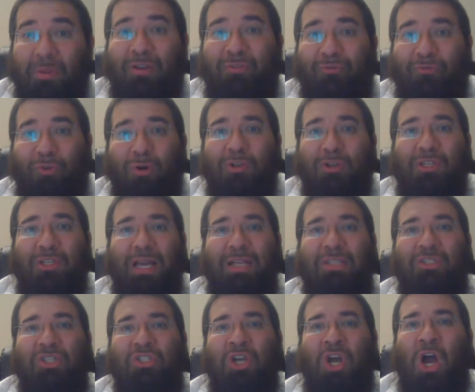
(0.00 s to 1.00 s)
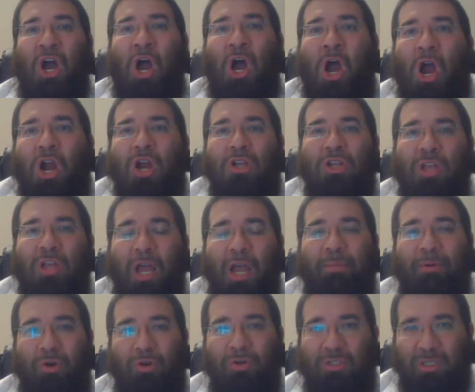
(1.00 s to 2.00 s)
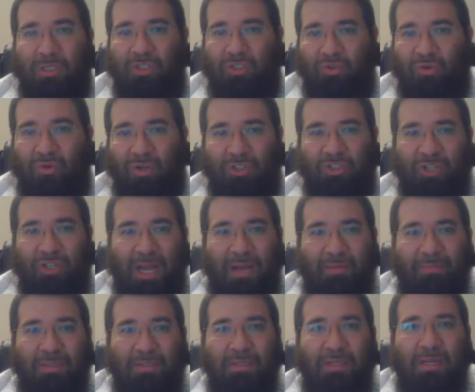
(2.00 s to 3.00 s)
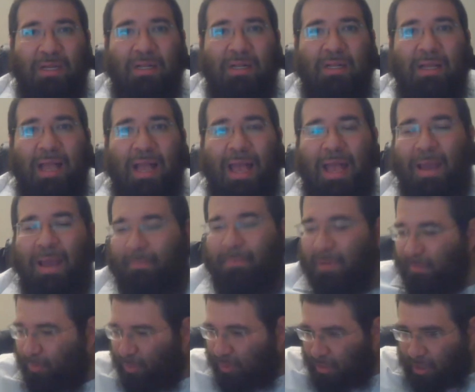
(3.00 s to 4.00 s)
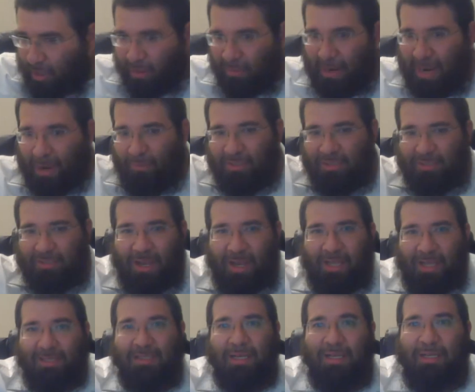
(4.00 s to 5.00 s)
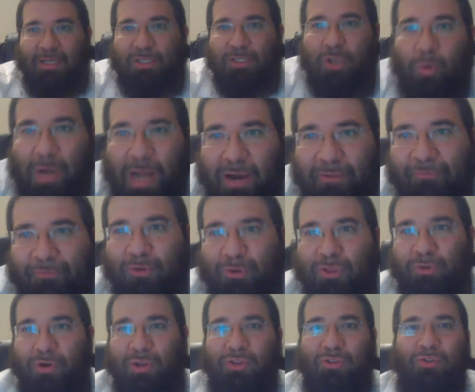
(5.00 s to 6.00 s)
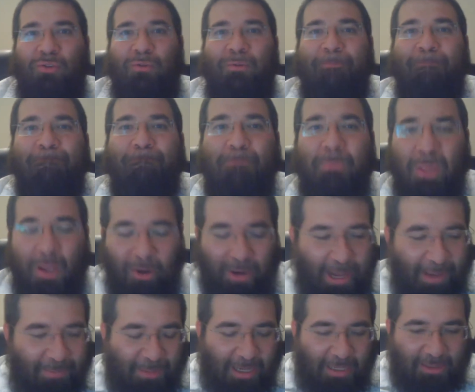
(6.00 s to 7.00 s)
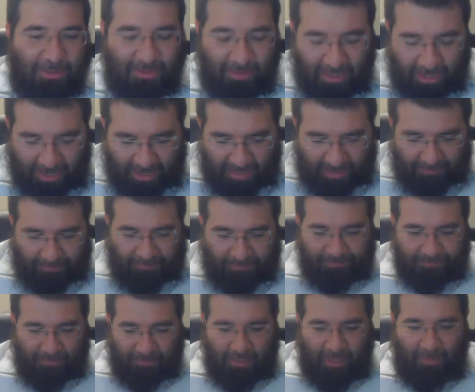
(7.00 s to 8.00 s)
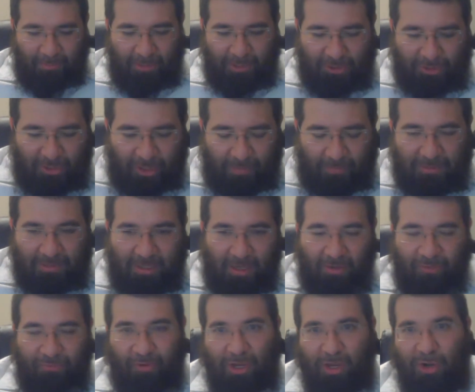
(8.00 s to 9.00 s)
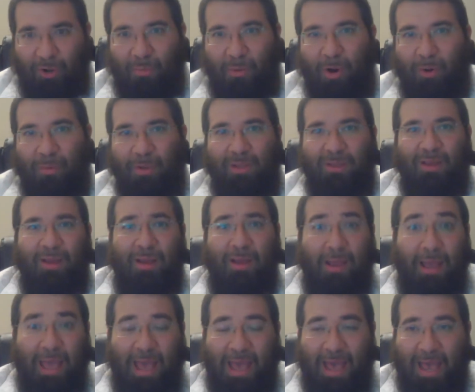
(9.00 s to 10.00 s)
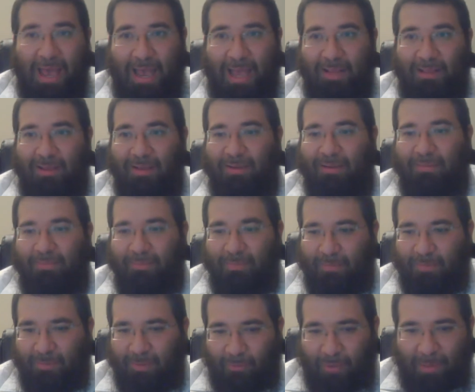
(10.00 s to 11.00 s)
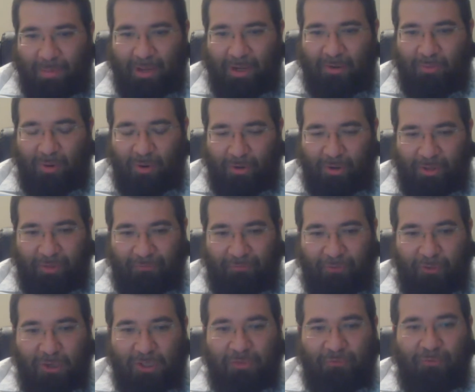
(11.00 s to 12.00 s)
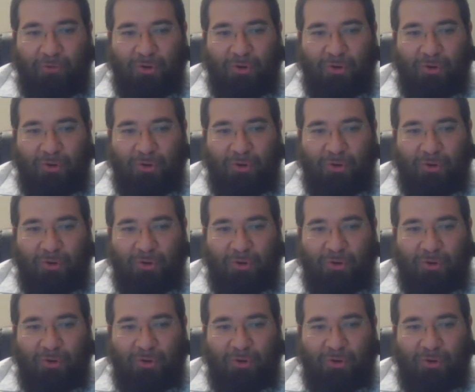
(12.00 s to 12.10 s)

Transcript: unfortunately had such a hard time closing their store on Shabbos. And people would go around with signs. So without further ado, okay, I'm gonna start the video in a moment, and Rabbi Groner, the first